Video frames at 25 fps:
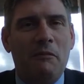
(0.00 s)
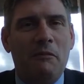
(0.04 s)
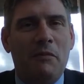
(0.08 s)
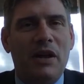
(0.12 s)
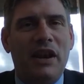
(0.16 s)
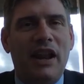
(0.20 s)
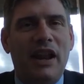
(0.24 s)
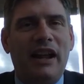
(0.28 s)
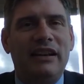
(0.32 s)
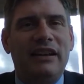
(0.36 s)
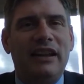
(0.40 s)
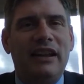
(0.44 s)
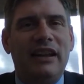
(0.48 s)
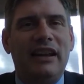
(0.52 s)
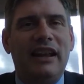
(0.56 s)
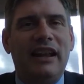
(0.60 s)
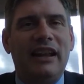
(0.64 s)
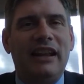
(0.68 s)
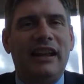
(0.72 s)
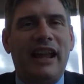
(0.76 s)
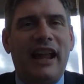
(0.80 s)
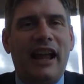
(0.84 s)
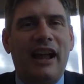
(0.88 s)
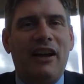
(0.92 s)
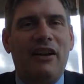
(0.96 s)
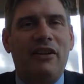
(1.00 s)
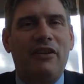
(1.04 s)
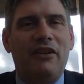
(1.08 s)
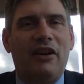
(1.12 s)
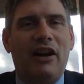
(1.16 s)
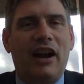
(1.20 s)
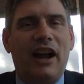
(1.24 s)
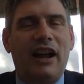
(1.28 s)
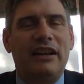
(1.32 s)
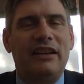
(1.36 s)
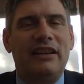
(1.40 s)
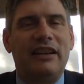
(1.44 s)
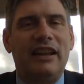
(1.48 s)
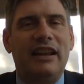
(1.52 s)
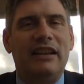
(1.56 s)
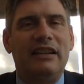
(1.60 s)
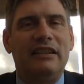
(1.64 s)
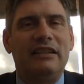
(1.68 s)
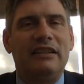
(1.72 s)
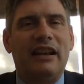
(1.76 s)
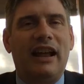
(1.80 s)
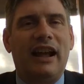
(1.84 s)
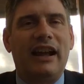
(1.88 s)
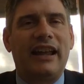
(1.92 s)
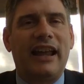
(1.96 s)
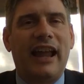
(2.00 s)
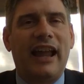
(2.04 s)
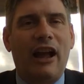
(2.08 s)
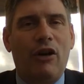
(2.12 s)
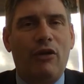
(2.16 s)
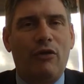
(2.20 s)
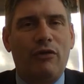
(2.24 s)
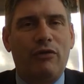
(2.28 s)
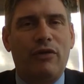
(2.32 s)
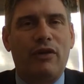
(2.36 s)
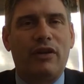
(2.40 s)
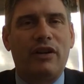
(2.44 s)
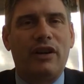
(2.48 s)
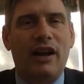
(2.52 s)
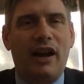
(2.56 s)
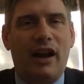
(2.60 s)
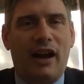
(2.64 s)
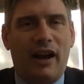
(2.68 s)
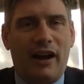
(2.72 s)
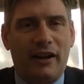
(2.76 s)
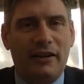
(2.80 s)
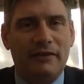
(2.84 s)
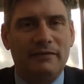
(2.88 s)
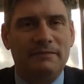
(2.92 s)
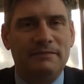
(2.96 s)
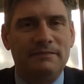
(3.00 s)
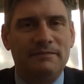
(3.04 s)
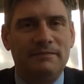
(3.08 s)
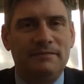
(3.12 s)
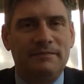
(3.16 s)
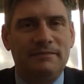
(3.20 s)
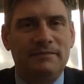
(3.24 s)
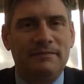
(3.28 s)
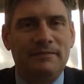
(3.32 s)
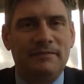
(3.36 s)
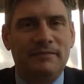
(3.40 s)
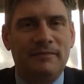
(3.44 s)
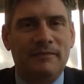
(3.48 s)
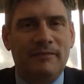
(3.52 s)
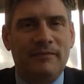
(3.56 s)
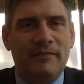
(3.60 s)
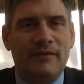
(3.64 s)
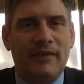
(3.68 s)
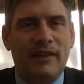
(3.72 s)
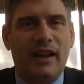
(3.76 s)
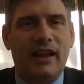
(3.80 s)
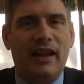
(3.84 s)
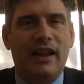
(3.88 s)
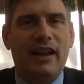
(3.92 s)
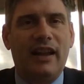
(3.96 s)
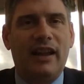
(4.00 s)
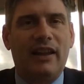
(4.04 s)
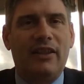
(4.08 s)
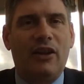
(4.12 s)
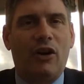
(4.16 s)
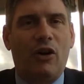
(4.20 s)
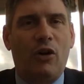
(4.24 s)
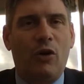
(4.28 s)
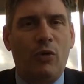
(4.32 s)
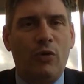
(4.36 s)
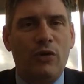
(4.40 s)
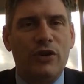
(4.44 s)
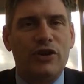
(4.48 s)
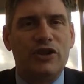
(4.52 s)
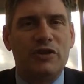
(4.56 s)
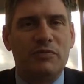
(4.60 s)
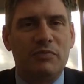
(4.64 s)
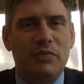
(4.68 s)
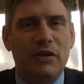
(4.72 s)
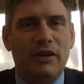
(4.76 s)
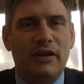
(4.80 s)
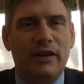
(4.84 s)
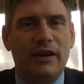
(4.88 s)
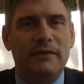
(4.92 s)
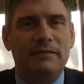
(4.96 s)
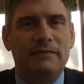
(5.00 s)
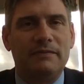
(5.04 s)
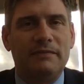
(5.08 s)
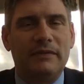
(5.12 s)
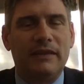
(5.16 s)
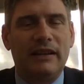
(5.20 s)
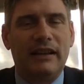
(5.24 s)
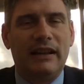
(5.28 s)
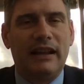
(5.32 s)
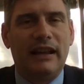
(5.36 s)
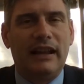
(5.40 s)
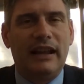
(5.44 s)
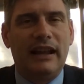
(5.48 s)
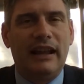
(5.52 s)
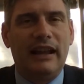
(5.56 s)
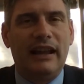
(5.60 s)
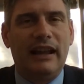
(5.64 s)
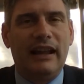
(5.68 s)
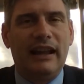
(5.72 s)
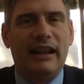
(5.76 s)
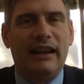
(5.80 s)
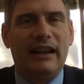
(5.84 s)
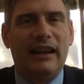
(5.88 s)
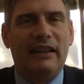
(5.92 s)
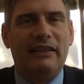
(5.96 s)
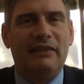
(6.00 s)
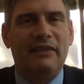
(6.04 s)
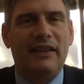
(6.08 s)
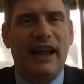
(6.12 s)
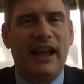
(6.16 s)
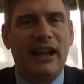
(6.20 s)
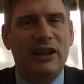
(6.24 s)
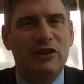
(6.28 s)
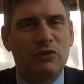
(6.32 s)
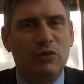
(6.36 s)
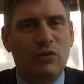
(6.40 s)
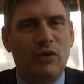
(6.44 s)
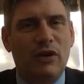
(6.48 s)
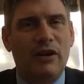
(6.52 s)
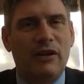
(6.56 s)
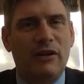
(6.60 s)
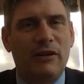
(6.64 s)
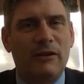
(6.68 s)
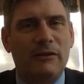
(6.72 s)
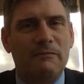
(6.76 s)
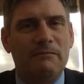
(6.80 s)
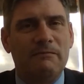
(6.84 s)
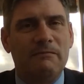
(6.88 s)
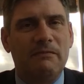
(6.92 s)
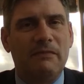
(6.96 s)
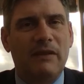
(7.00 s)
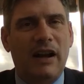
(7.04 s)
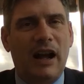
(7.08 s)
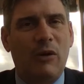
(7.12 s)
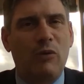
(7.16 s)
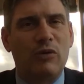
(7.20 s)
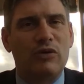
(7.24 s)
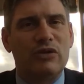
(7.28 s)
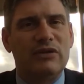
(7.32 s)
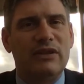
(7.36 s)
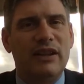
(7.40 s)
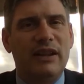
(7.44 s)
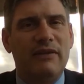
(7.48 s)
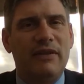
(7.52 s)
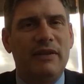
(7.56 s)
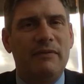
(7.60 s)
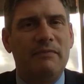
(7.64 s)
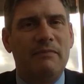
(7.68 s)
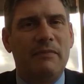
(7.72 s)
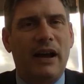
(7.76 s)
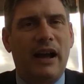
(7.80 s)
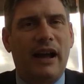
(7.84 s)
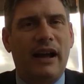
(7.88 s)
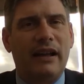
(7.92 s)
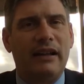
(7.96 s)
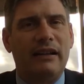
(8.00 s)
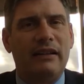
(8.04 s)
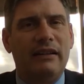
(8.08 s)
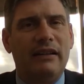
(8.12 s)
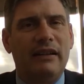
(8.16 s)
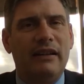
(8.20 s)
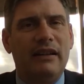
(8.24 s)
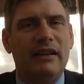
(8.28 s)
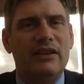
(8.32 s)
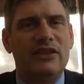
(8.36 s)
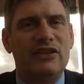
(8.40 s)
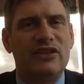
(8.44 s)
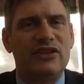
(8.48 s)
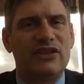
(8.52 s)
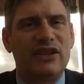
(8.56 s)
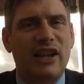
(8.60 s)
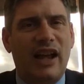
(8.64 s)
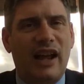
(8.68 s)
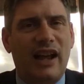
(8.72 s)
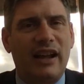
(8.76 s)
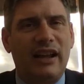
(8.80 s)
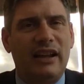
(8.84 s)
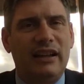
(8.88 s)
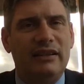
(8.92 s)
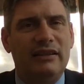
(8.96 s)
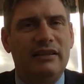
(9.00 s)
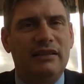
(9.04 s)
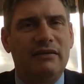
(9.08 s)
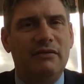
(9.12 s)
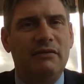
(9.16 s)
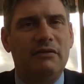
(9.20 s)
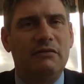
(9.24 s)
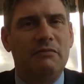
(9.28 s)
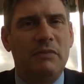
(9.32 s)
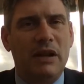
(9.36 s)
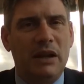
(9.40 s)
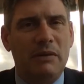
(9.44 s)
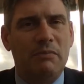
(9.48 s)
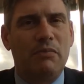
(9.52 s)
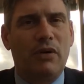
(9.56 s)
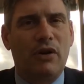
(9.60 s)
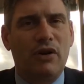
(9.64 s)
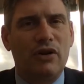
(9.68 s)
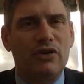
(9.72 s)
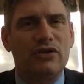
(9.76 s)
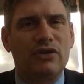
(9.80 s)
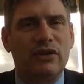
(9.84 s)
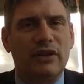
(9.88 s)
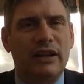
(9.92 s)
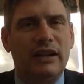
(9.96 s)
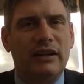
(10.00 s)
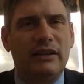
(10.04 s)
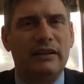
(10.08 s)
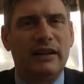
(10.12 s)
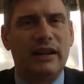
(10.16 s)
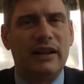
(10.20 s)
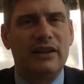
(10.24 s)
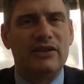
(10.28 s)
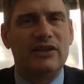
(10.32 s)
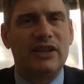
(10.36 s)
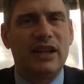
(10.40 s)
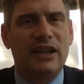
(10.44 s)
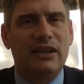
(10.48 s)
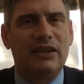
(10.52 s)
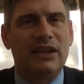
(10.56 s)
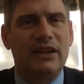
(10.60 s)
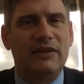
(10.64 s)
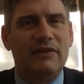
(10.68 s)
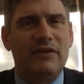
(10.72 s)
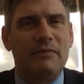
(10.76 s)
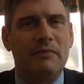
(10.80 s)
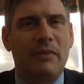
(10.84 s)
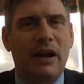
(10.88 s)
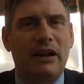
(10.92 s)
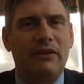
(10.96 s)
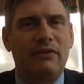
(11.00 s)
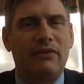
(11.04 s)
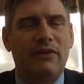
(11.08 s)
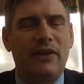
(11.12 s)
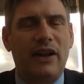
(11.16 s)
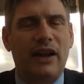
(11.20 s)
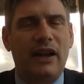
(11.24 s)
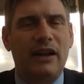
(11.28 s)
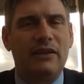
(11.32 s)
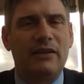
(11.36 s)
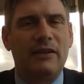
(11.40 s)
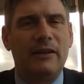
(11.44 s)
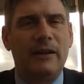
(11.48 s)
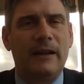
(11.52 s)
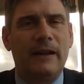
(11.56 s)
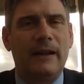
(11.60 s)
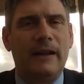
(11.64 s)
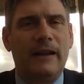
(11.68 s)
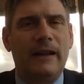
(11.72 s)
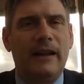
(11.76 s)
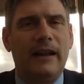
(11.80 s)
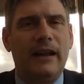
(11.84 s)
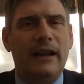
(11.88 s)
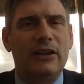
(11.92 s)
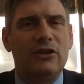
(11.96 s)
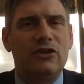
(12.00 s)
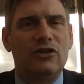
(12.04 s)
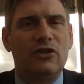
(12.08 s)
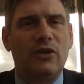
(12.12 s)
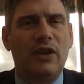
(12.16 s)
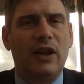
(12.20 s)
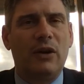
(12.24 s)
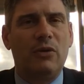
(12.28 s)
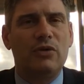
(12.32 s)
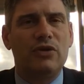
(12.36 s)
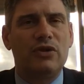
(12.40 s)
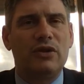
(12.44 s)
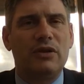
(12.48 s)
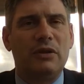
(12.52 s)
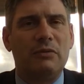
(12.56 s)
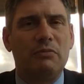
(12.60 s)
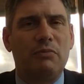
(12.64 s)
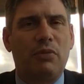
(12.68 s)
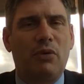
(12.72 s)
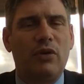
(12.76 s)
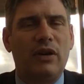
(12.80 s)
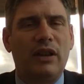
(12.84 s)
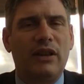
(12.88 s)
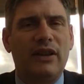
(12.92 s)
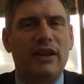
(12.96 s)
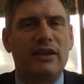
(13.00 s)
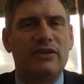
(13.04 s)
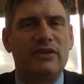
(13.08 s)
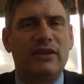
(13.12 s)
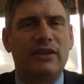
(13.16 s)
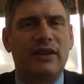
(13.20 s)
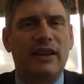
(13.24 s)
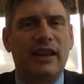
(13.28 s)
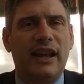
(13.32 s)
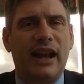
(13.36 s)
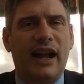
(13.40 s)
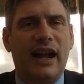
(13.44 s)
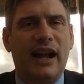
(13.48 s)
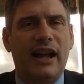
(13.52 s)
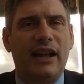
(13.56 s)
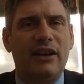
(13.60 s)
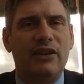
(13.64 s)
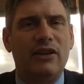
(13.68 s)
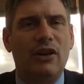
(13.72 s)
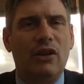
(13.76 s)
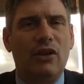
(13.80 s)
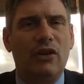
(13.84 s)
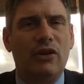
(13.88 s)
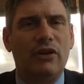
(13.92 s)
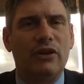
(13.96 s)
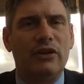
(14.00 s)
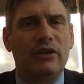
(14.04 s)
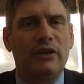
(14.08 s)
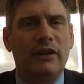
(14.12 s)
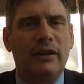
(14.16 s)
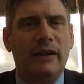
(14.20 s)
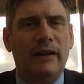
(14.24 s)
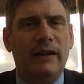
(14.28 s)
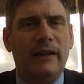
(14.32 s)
but I didn't encounter, I didn't account for God mm. and the Holy Spirit. And that, that's where I was living by sight, me personally, instead of living by faith. And so that was an important lesson that I had to learn.